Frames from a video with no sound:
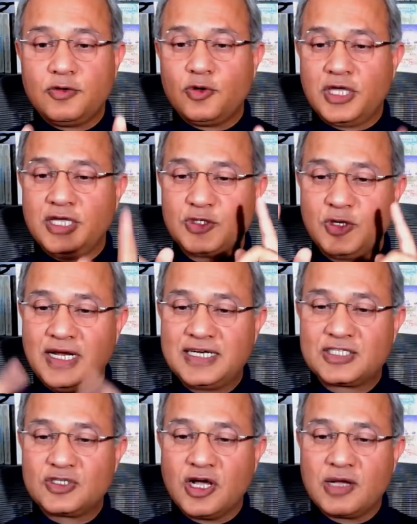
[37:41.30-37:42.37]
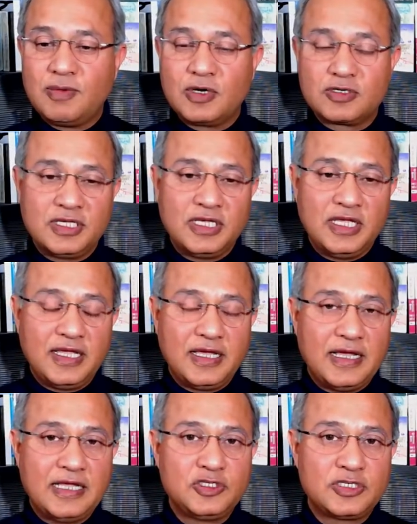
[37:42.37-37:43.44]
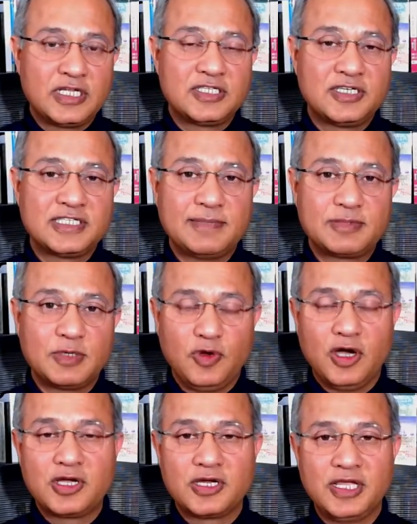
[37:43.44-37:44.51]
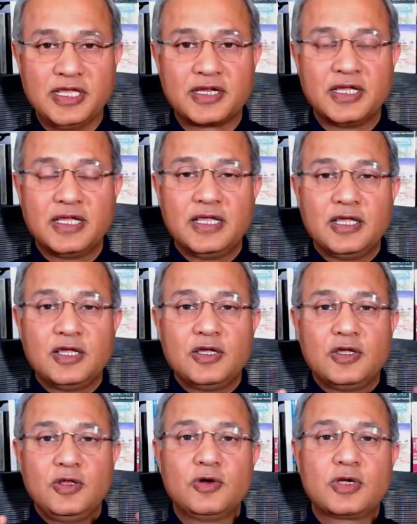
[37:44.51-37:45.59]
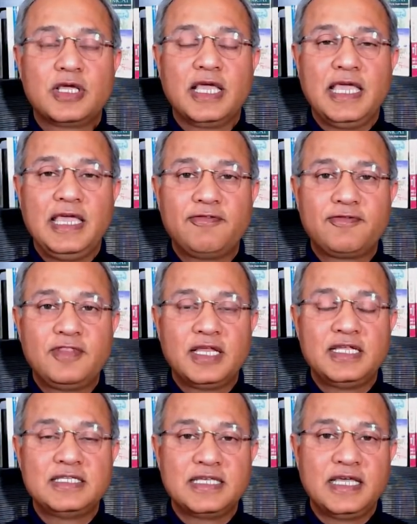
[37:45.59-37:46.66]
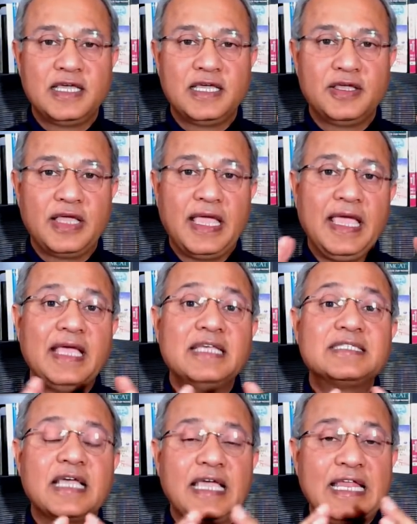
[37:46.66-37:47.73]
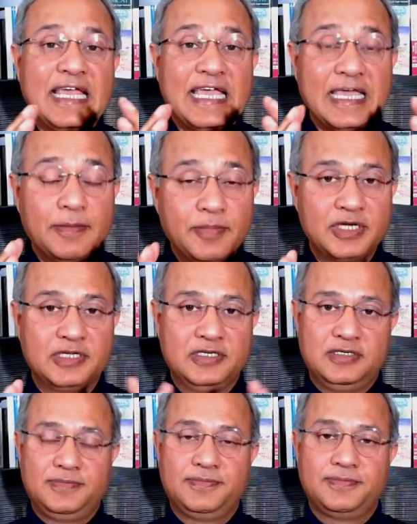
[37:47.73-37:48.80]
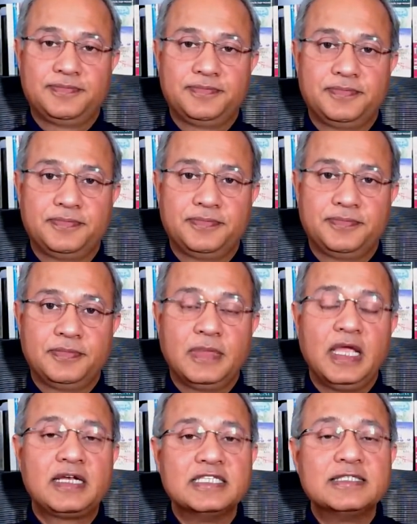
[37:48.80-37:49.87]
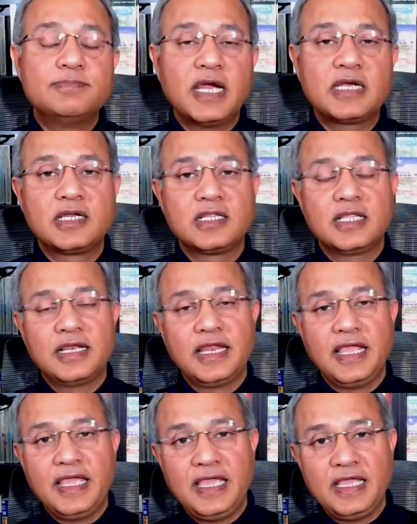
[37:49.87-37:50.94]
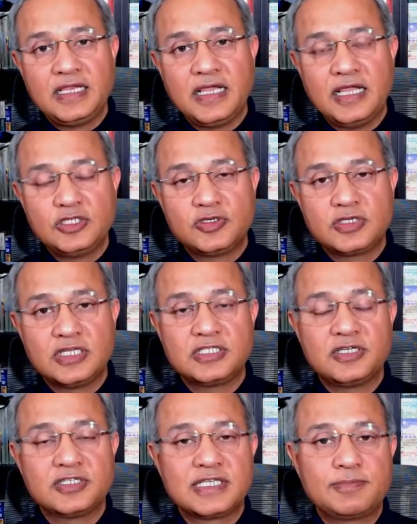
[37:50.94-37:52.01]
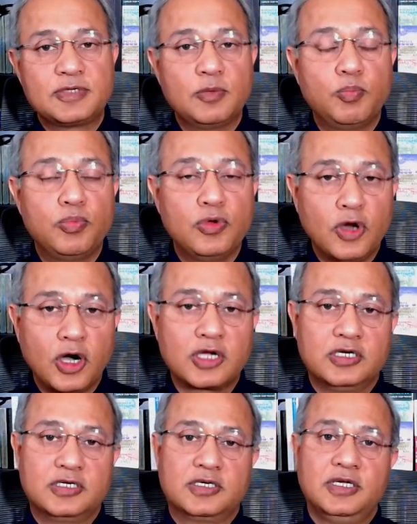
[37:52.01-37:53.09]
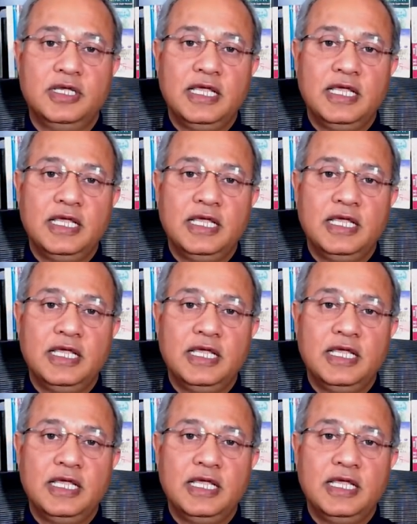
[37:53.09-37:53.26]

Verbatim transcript: okay, so let's talk about the angiotensin receptor blocker here. Look, if there is an ACE inhibitor, it is better than an angiotensin receptor blocker,